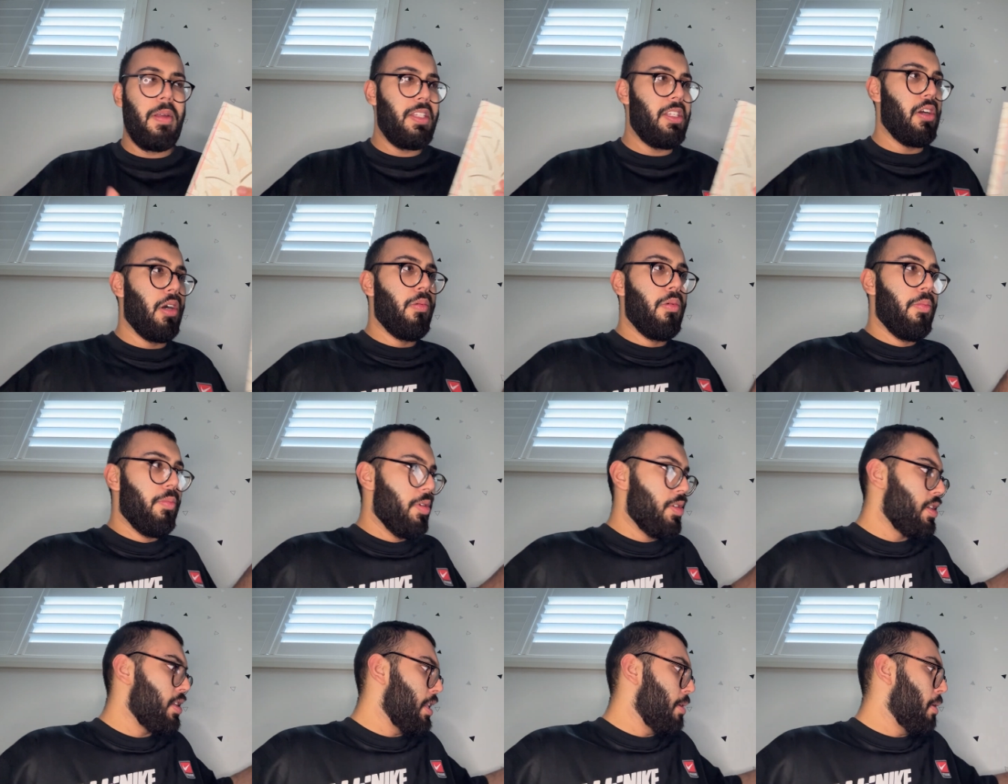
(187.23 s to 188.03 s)
terrible
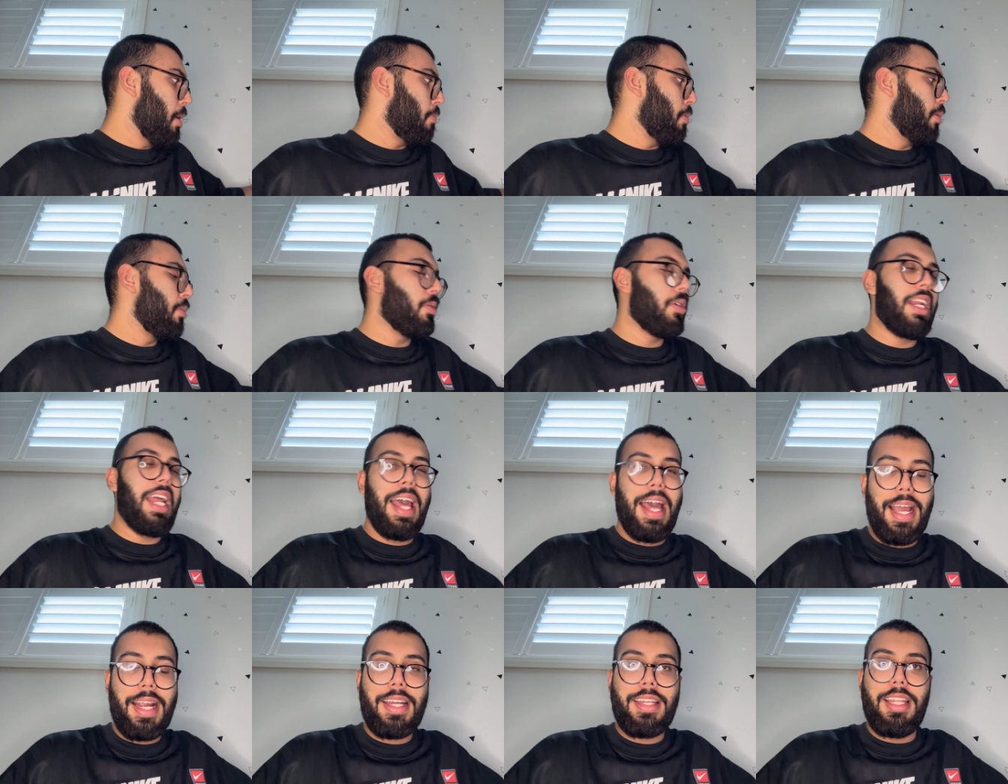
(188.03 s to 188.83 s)
Muslim, I'm probably going to
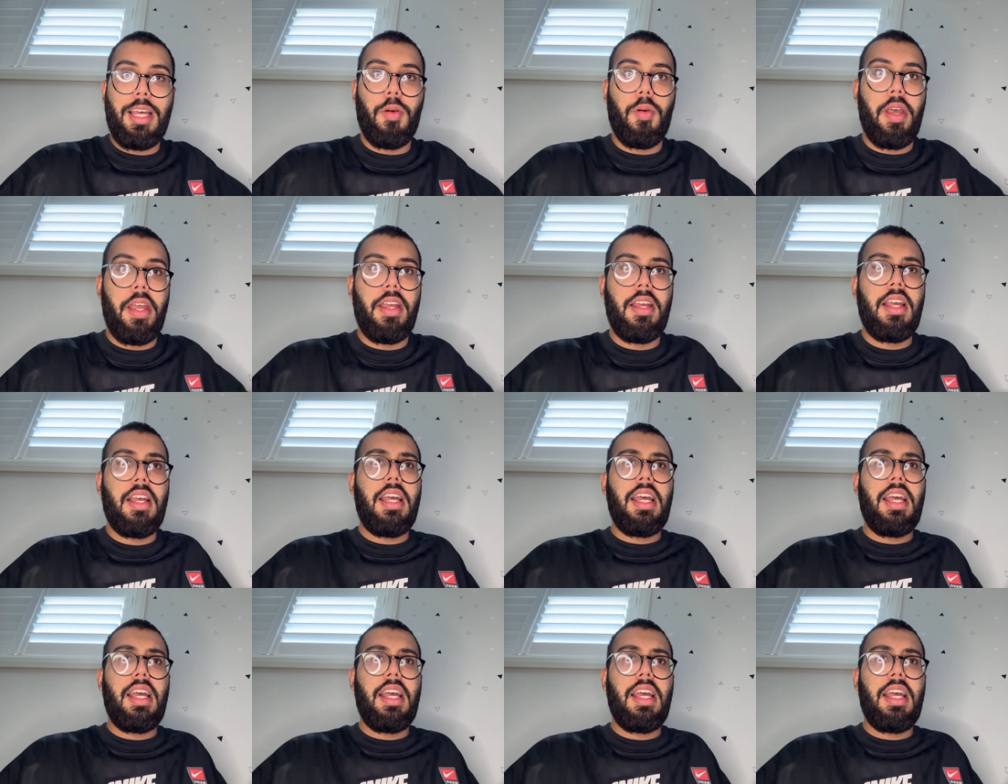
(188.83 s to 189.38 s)
act that way.